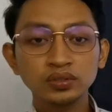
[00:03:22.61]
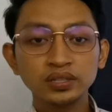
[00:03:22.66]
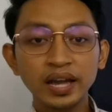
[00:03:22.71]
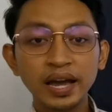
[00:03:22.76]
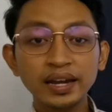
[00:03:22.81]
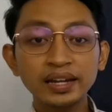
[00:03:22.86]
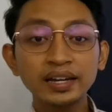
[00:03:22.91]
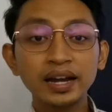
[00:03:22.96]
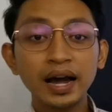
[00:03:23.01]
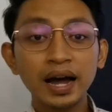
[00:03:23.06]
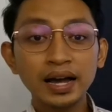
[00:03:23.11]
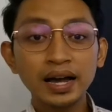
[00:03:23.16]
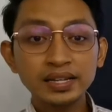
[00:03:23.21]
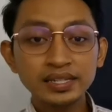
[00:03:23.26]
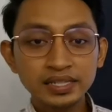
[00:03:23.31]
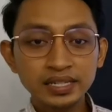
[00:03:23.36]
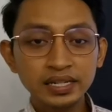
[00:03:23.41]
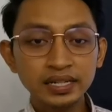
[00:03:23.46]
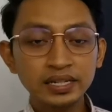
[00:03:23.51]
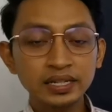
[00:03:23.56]
get the
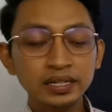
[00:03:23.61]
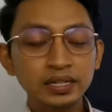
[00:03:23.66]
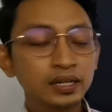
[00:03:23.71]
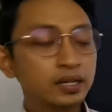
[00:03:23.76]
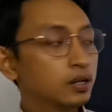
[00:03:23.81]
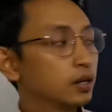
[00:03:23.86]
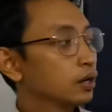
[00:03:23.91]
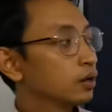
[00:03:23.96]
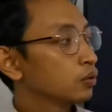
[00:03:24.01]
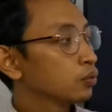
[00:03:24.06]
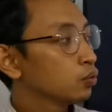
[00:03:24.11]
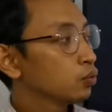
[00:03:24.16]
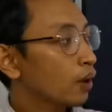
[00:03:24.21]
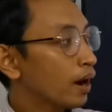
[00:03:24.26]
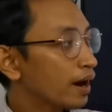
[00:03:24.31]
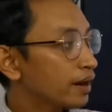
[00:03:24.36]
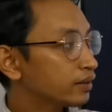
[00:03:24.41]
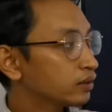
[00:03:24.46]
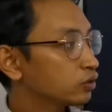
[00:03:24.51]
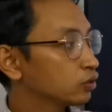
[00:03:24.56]
answer
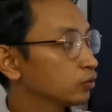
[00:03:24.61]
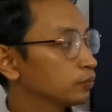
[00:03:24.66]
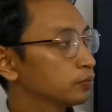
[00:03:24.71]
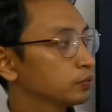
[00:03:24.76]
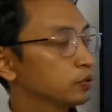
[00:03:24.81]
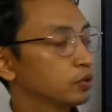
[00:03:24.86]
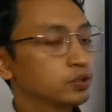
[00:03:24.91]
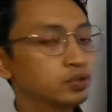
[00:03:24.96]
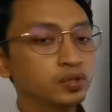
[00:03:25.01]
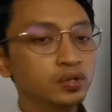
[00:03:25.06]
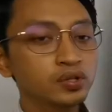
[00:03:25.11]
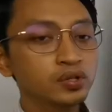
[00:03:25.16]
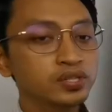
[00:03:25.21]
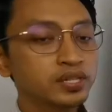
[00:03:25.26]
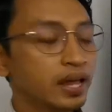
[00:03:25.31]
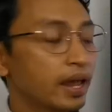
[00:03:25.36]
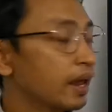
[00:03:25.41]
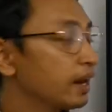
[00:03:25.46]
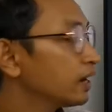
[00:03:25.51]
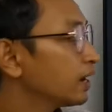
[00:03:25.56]
what to
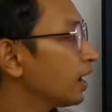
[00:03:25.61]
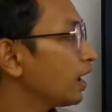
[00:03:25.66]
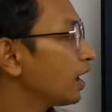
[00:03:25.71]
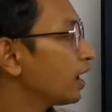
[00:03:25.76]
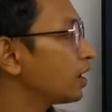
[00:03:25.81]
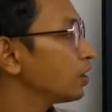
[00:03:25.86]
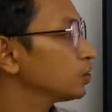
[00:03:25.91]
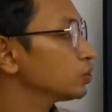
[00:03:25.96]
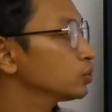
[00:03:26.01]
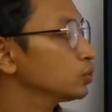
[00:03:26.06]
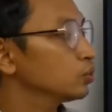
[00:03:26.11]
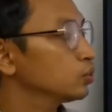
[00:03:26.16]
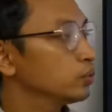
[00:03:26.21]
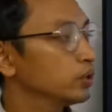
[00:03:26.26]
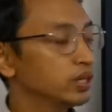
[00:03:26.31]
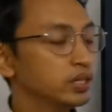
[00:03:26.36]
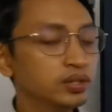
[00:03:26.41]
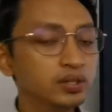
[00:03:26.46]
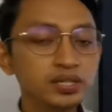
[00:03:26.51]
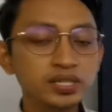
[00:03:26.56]
produce and how do
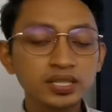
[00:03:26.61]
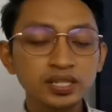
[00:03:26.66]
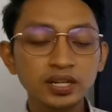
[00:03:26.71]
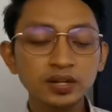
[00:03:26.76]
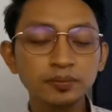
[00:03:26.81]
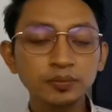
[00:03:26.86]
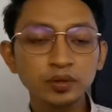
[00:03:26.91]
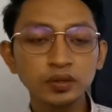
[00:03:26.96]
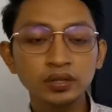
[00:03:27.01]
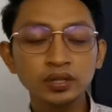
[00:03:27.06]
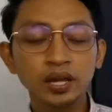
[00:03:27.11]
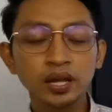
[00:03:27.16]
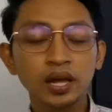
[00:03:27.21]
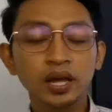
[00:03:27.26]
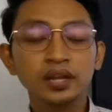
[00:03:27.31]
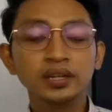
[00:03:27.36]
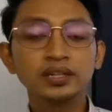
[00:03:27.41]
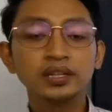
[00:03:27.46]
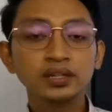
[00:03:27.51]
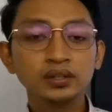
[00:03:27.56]
we distribute
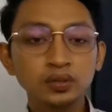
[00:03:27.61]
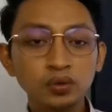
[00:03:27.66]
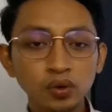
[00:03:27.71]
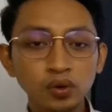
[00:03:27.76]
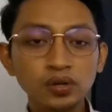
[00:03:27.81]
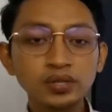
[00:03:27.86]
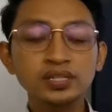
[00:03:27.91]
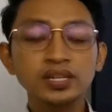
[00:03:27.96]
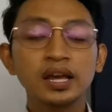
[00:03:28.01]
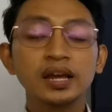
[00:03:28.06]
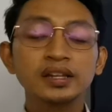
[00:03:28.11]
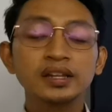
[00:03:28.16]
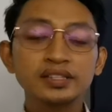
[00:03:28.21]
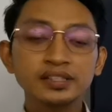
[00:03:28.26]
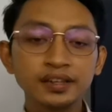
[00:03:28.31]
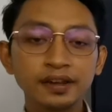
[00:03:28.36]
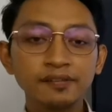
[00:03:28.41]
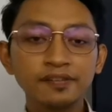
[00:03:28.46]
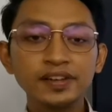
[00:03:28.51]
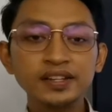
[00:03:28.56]
the goods,
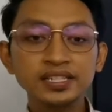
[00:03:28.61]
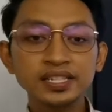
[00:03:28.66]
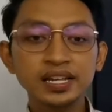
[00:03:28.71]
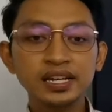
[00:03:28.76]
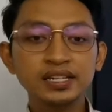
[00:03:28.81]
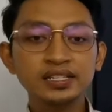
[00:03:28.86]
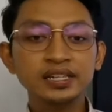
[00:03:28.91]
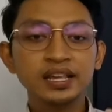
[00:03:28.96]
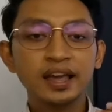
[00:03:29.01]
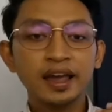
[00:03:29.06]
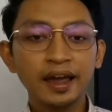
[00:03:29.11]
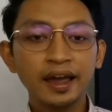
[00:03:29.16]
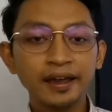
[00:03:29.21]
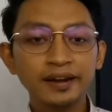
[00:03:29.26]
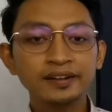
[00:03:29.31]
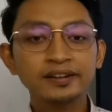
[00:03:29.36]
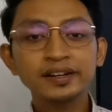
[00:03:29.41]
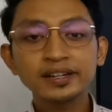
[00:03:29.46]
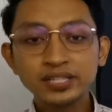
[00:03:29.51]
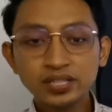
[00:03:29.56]
services,
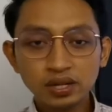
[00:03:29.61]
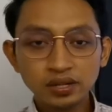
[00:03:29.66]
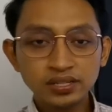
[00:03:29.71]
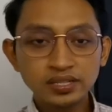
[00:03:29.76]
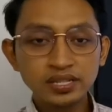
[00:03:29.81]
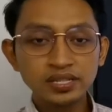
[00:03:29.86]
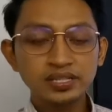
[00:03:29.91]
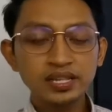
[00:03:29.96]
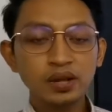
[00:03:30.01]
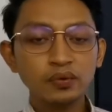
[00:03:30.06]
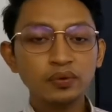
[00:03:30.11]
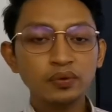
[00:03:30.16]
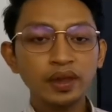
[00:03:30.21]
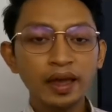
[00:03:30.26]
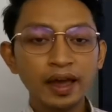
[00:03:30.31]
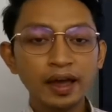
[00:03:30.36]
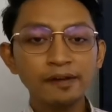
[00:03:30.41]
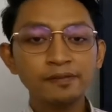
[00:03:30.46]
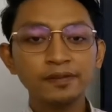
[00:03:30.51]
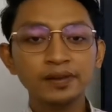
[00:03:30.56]
and resources that we
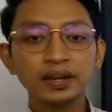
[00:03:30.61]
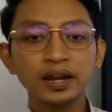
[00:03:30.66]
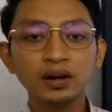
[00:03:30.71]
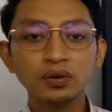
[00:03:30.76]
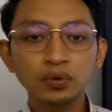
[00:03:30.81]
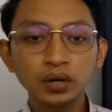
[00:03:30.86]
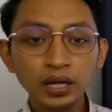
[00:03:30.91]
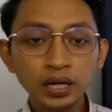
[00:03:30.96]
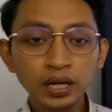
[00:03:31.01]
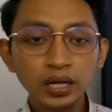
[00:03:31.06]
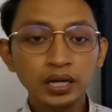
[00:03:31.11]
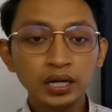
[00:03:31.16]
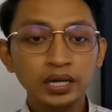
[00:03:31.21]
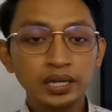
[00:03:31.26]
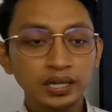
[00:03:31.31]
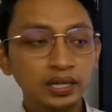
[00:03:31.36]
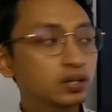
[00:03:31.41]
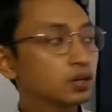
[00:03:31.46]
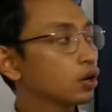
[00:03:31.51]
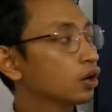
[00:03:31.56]
have in our
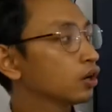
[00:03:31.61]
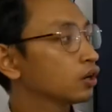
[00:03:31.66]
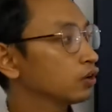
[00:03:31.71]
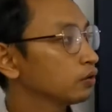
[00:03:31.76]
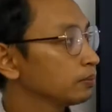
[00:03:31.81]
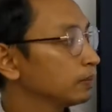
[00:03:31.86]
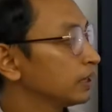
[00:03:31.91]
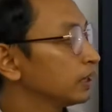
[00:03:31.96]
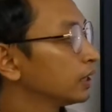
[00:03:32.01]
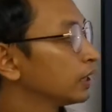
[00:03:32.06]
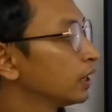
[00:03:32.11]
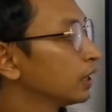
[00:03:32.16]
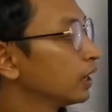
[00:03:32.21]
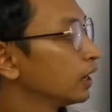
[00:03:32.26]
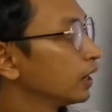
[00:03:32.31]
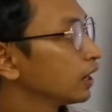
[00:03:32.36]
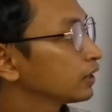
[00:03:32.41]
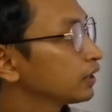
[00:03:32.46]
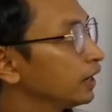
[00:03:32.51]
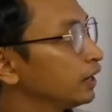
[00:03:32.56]
economy.
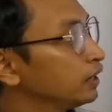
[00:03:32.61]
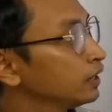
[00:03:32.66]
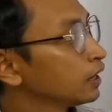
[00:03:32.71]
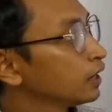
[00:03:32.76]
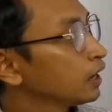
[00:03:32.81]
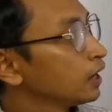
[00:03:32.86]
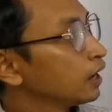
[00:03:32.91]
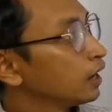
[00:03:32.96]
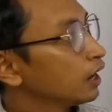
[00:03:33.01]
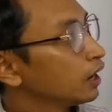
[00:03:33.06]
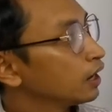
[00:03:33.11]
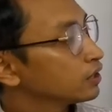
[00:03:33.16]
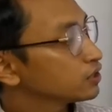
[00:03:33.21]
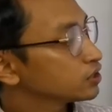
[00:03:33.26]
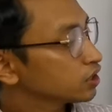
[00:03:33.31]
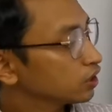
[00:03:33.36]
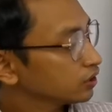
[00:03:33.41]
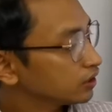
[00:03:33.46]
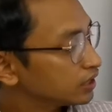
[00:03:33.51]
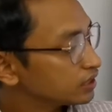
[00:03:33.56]
Okay,
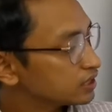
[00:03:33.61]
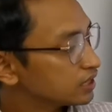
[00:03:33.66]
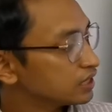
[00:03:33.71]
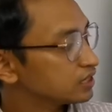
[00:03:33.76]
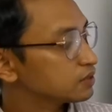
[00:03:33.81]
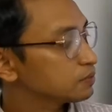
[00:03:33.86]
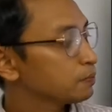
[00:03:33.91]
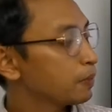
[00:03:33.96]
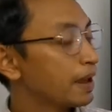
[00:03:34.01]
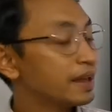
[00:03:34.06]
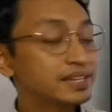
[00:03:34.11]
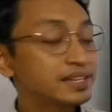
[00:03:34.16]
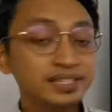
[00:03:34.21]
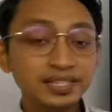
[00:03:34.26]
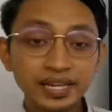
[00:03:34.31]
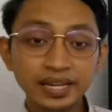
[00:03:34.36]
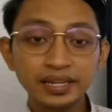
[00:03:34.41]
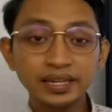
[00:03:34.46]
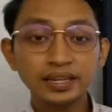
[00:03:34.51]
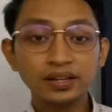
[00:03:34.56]
so this is
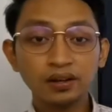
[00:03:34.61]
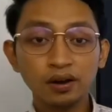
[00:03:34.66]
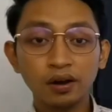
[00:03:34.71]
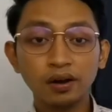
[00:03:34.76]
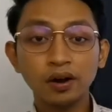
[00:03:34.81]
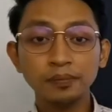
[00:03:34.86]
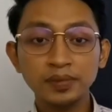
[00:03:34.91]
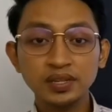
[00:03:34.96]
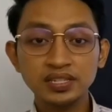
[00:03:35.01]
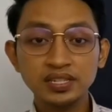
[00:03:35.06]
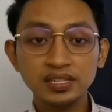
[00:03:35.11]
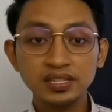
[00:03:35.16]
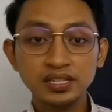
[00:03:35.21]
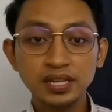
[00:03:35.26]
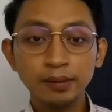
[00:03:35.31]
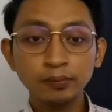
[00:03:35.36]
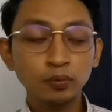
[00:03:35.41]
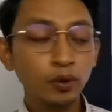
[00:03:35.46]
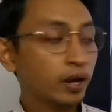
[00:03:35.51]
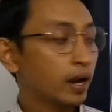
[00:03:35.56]
basic economic
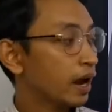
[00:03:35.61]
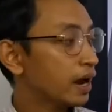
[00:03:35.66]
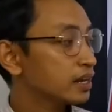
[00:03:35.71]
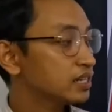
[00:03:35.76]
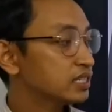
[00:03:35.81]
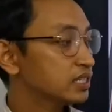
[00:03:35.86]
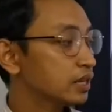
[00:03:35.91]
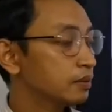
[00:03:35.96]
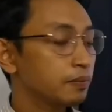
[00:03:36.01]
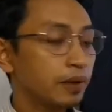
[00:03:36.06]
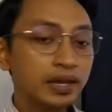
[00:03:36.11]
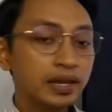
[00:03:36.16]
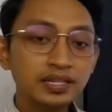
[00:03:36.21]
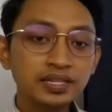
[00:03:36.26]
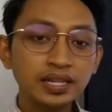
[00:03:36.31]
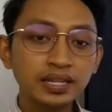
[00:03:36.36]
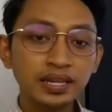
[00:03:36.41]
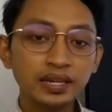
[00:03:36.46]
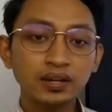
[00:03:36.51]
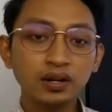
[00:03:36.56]
system. When I say
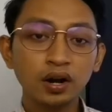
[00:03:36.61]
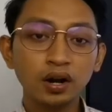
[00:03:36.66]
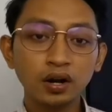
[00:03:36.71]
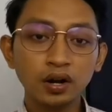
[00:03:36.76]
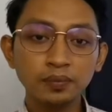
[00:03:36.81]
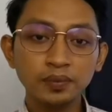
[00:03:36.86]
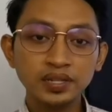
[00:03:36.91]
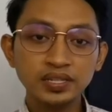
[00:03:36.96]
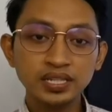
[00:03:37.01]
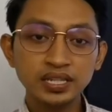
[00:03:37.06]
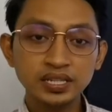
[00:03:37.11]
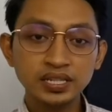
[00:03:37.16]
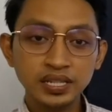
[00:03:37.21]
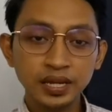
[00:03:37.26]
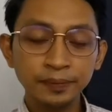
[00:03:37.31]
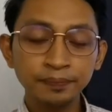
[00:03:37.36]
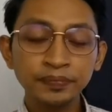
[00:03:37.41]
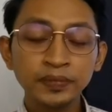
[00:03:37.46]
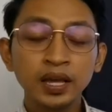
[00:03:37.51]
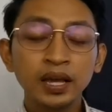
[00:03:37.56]
basic economic
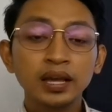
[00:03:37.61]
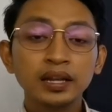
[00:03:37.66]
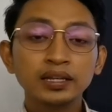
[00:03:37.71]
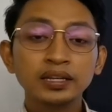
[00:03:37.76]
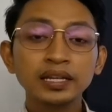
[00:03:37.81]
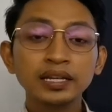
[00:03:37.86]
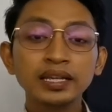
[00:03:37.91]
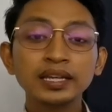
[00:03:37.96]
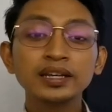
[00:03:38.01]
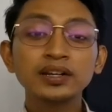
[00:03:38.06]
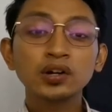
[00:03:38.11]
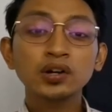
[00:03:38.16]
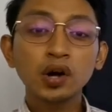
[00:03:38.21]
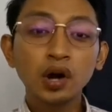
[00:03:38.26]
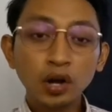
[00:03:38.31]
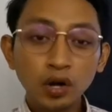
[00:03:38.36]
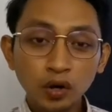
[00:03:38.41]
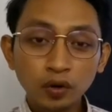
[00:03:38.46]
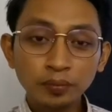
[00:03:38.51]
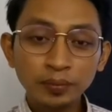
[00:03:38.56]
system, the
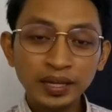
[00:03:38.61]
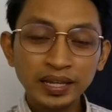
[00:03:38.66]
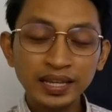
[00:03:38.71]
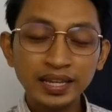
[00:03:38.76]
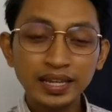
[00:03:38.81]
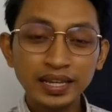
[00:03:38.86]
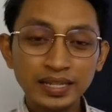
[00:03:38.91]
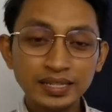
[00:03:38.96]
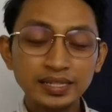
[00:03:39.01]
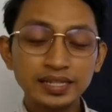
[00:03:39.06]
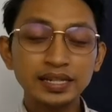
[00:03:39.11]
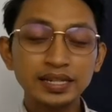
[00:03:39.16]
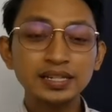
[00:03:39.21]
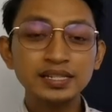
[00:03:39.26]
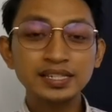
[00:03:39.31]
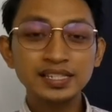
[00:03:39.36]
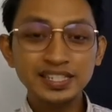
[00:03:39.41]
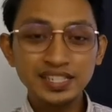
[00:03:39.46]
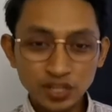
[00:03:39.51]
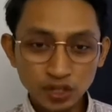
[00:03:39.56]
economy is
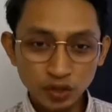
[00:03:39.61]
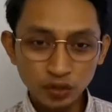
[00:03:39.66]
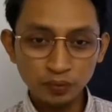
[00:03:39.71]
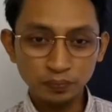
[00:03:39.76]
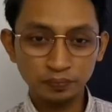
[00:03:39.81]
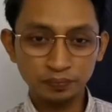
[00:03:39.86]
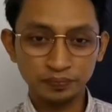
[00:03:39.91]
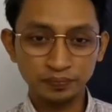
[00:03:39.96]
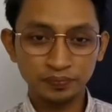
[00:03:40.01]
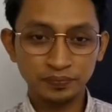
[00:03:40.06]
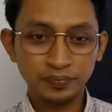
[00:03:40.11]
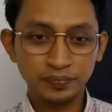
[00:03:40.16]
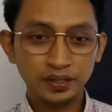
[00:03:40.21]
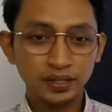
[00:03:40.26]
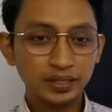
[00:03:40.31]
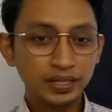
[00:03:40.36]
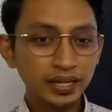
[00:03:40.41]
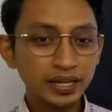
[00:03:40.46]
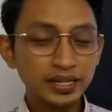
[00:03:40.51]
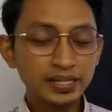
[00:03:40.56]
assumed,
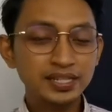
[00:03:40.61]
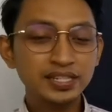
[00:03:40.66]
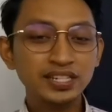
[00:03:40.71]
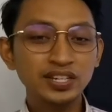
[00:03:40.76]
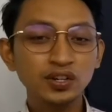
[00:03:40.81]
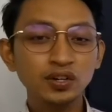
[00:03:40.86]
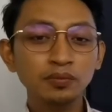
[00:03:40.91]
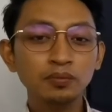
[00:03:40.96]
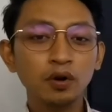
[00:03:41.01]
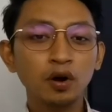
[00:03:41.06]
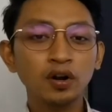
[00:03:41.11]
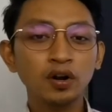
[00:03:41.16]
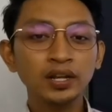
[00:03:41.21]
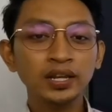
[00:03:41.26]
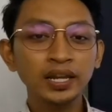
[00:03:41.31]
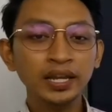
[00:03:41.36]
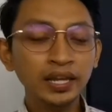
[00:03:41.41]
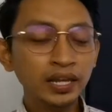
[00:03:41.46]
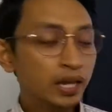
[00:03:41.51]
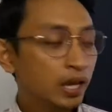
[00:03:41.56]
okay, assume
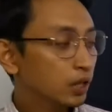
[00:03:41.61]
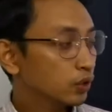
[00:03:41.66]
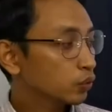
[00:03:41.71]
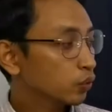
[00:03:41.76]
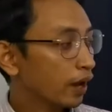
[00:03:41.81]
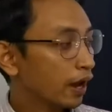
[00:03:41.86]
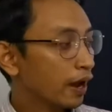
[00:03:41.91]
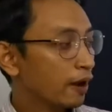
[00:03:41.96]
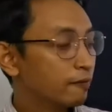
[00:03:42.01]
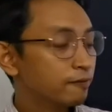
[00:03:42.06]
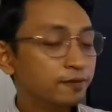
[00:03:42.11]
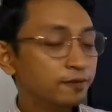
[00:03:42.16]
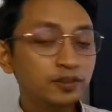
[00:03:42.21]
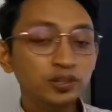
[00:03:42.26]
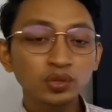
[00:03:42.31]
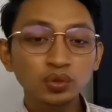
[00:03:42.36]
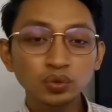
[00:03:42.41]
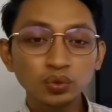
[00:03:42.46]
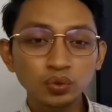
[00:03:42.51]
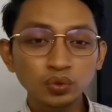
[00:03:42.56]
only to have
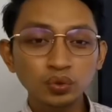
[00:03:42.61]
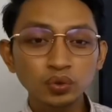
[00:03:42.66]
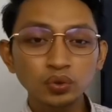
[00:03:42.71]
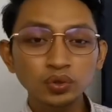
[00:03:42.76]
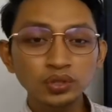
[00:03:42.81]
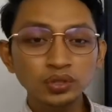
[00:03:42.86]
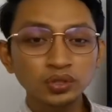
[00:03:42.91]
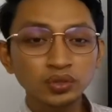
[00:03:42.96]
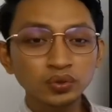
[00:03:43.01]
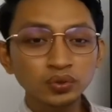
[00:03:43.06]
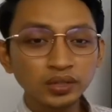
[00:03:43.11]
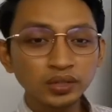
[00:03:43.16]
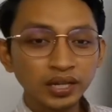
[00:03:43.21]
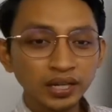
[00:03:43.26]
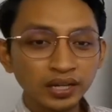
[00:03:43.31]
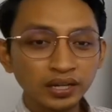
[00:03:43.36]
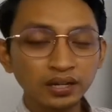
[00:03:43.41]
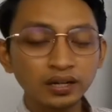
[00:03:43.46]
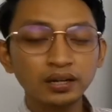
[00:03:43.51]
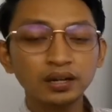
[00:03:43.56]
2
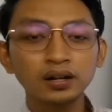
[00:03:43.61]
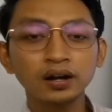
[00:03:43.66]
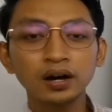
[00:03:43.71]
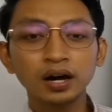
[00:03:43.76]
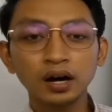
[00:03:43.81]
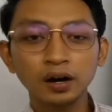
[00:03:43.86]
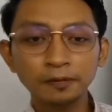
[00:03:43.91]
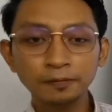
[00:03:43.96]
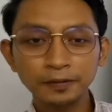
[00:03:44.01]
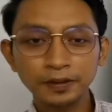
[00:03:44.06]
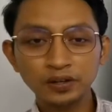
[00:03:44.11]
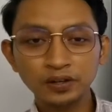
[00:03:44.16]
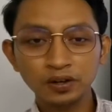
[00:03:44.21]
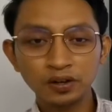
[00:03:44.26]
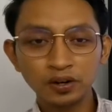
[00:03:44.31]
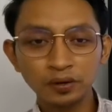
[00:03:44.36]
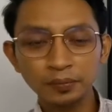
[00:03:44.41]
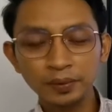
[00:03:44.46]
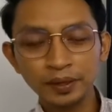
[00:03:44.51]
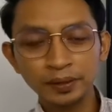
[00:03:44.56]
unit of
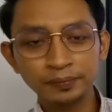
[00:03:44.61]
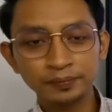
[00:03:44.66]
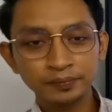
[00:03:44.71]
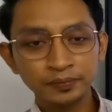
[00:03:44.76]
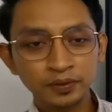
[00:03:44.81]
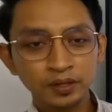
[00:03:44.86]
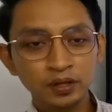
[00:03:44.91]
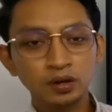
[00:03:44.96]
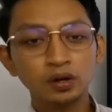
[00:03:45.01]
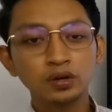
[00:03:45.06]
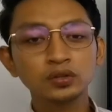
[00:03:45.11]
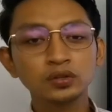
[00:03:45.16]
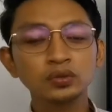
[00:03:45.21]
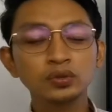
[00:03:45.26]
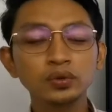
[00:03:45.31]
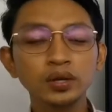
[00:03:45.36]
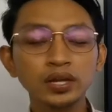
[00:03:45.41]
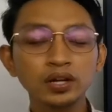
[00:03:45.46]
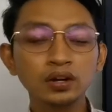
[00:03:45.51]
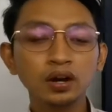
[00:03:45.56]
economy or
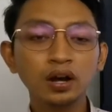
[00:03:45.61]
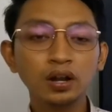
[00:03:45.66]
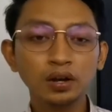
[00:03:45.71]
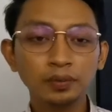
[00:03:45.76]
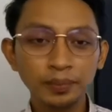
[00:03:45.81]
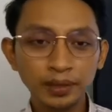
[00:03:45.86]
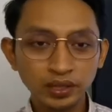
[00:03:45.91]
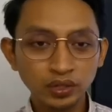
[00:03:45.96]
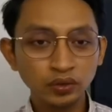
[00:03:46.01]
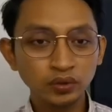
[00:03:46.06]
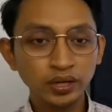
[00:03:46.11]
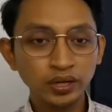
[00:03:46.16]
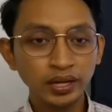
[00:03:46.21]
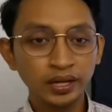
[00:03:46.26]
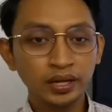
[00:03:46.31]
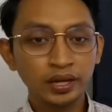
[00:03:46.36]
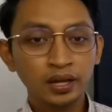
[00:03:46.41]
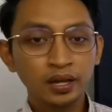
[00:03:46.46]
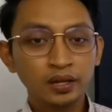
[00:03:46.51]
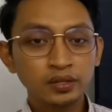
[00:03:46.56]
2 economic
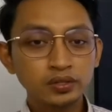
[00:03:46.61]
unit.